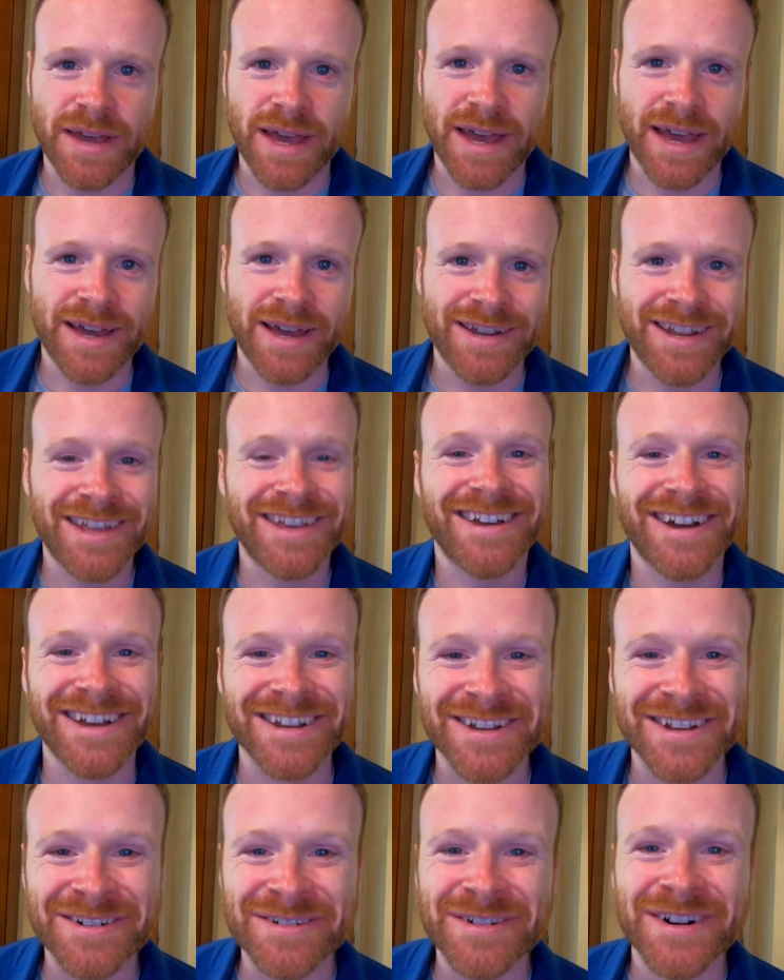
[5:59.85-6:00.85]
I
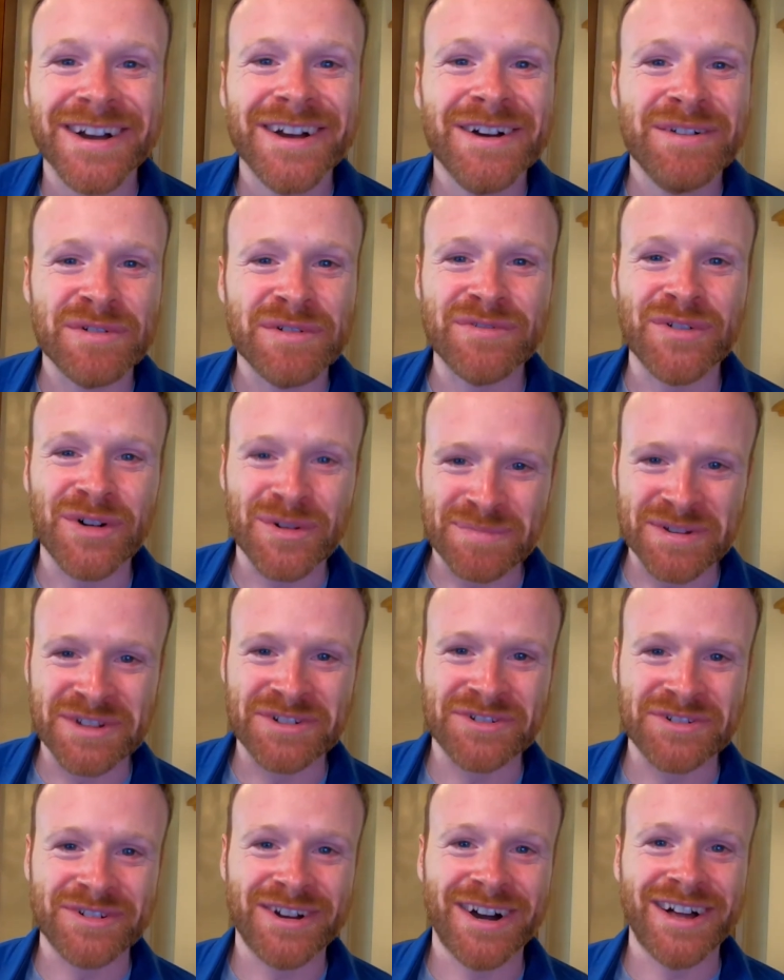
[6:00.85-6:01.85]
know we've all been
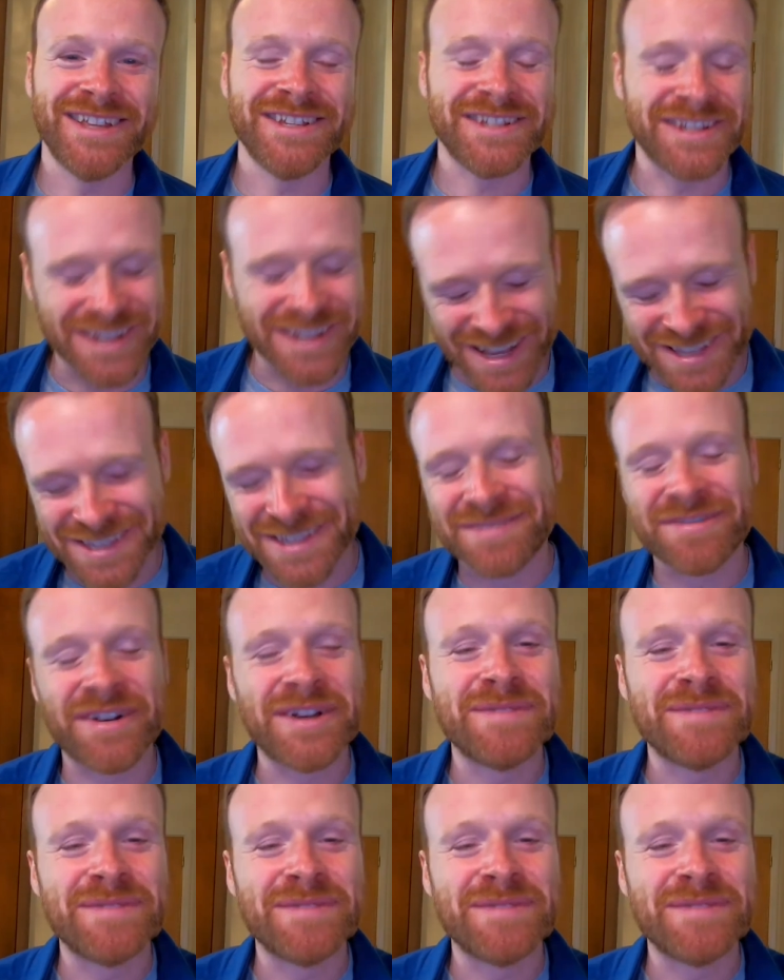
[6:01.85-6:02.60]
through college, and yes, it's very